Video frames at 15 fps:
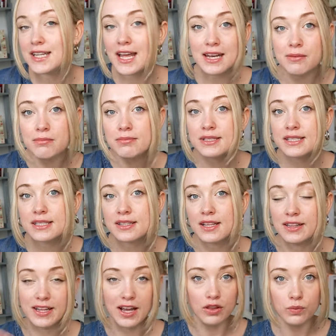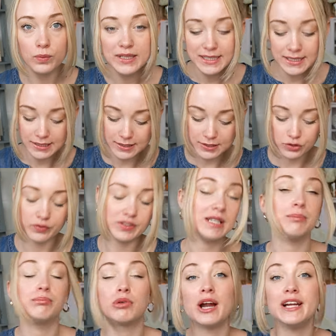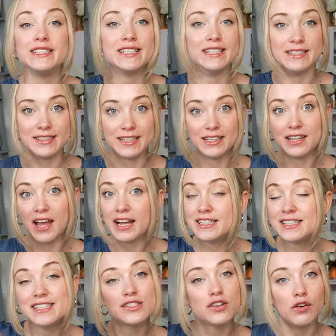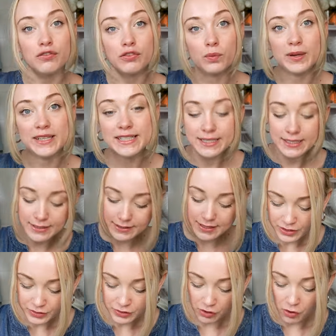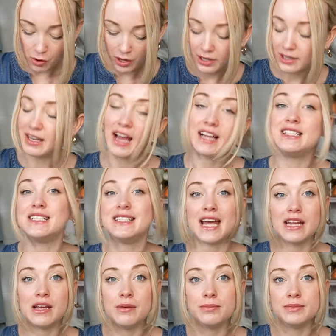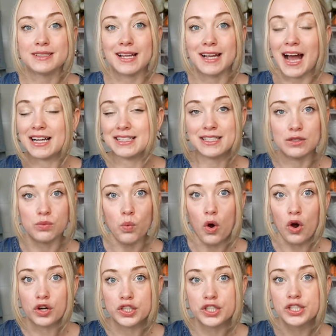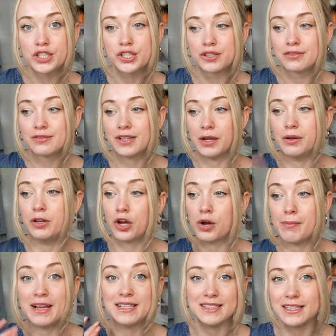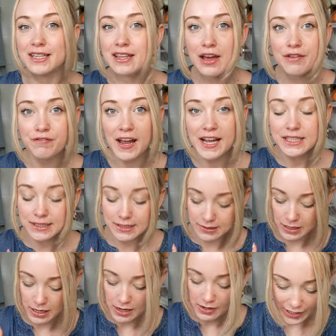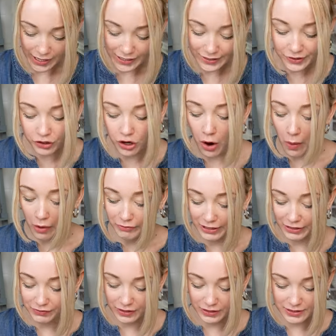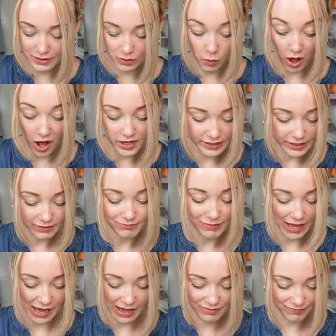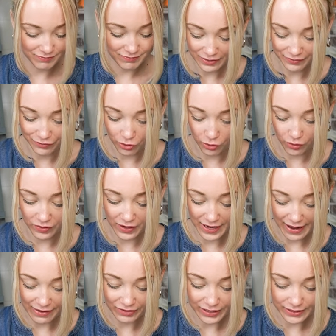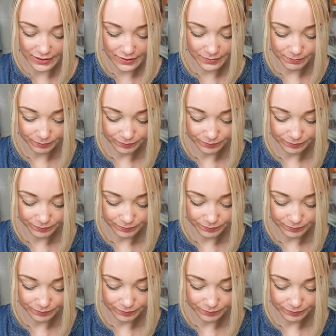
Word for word: denims than the other winters, because obviously bright is the lightest of the winters. So lighter denims like acid wash can look amazing near their face. Indigo, I really feel, is the word here for the navies.